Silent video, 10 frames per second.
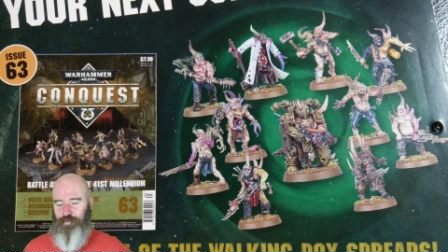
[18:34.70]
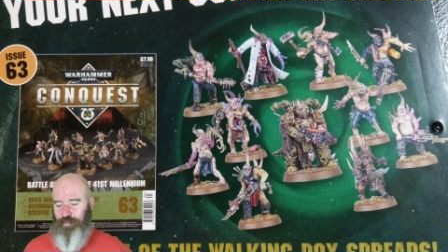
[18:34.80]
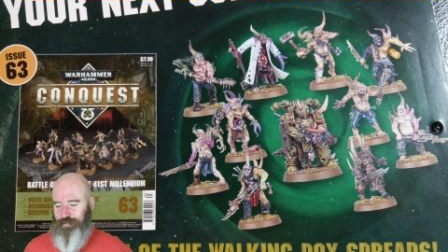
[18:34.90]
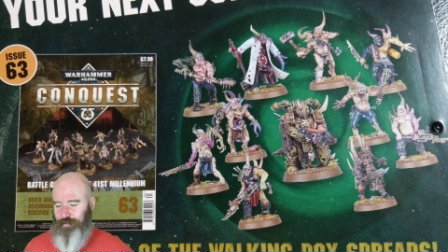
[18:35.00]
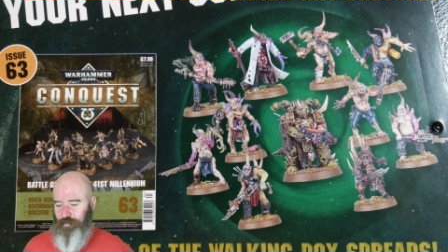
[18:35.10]

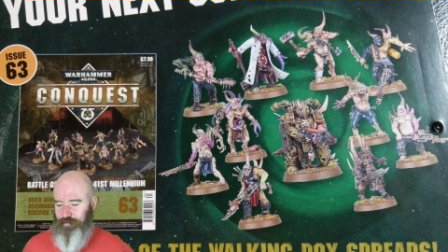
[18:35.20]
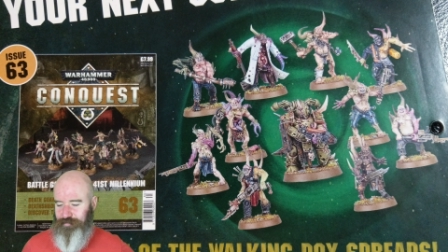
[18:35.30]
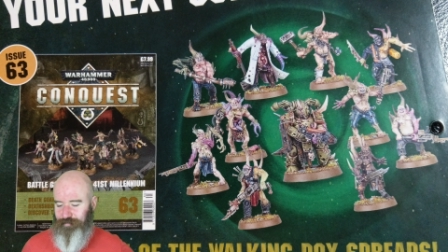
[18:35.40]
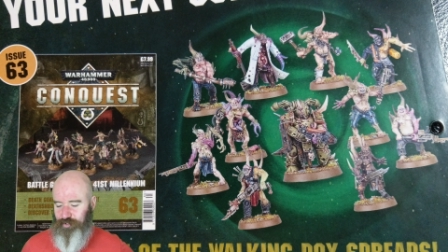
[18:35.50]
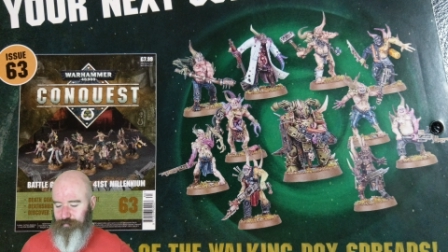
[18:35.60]
across the
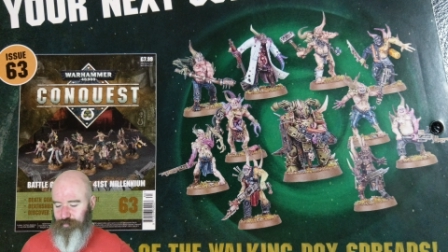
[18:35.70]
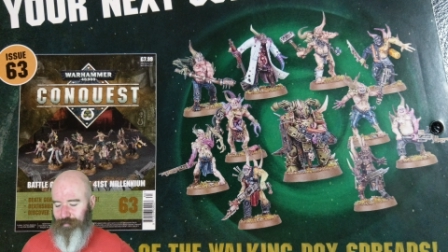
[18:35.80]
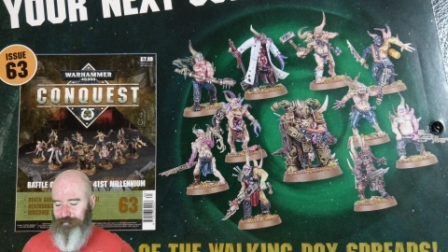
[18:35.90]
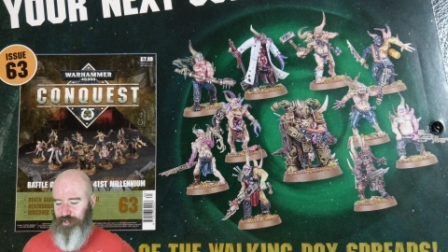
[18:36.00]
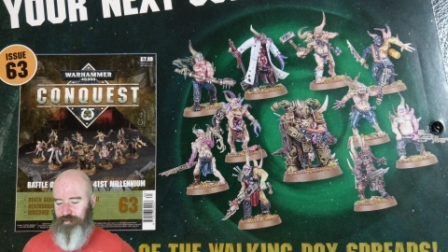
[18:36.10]
course of the
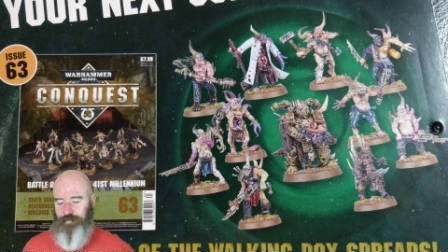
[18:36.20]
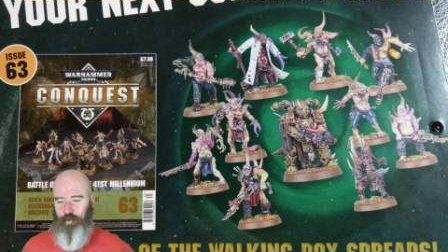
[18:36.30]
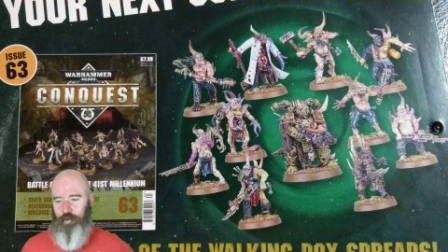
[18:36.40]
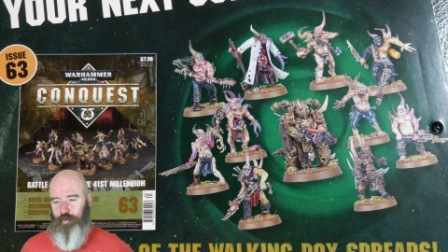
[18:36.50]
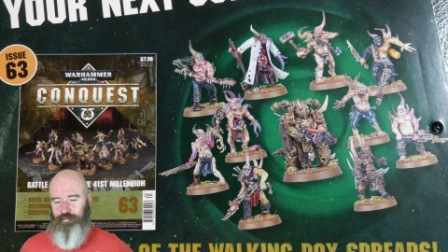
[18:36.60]
subscription,
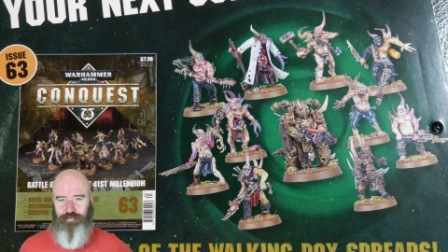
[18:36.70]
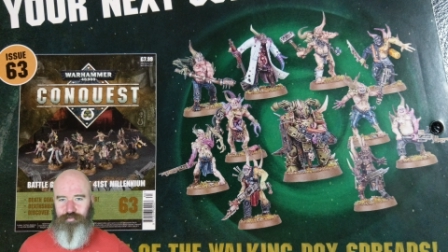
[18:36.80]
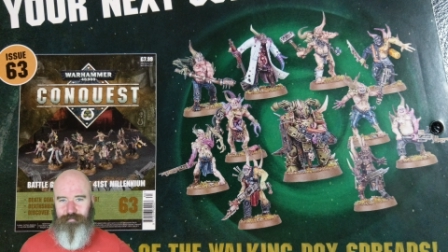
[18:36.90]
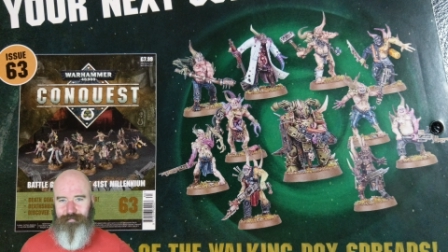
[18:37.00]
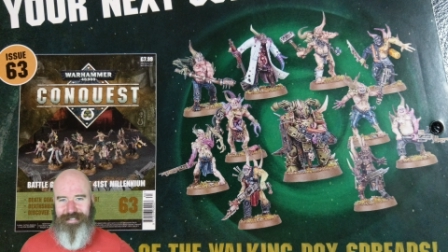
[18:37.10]
or
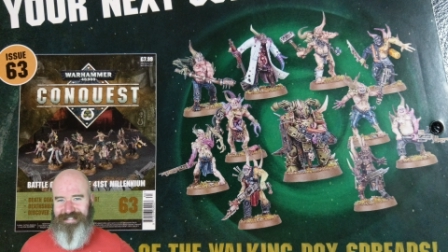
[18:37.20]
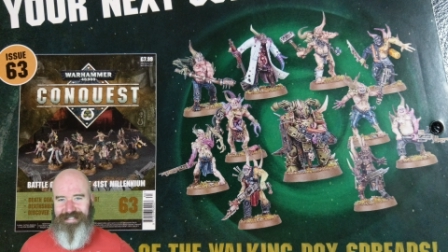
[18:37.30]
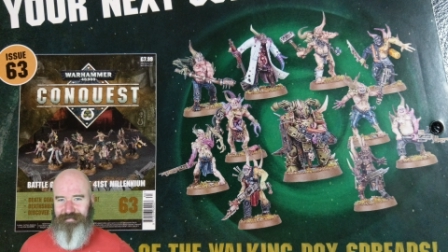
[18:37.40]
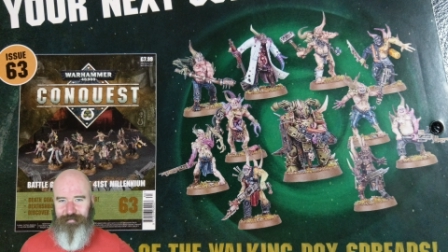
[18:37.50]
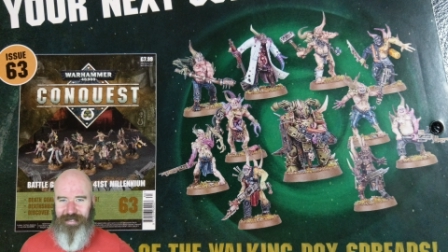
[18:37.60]
just the
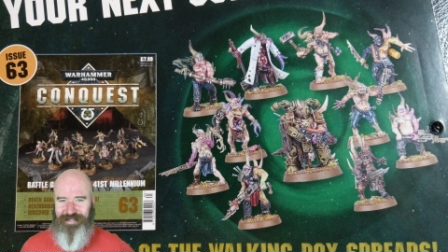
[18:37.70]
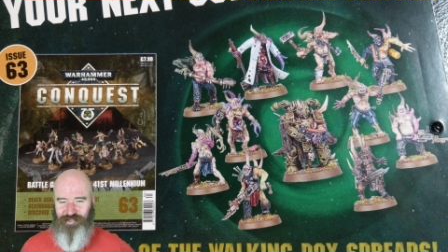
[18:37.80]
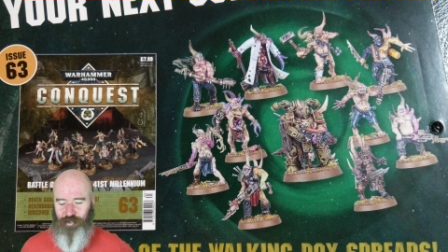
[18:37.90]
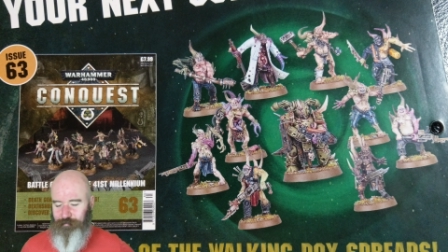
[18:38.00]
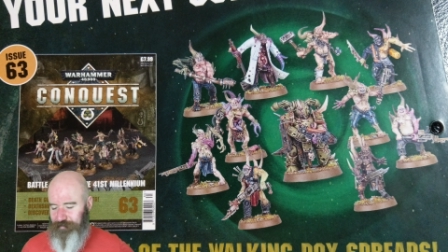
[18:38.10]
magazine if you buy it in
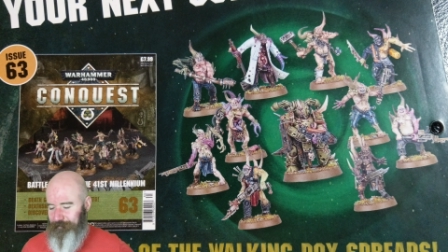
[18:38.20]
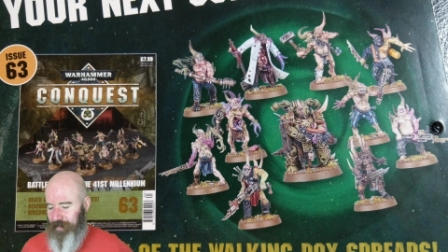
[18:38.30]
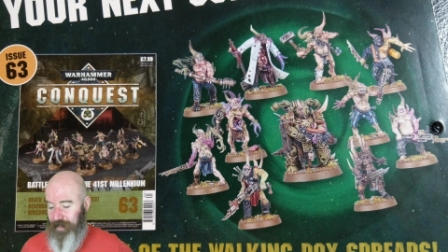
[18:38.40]
the shops.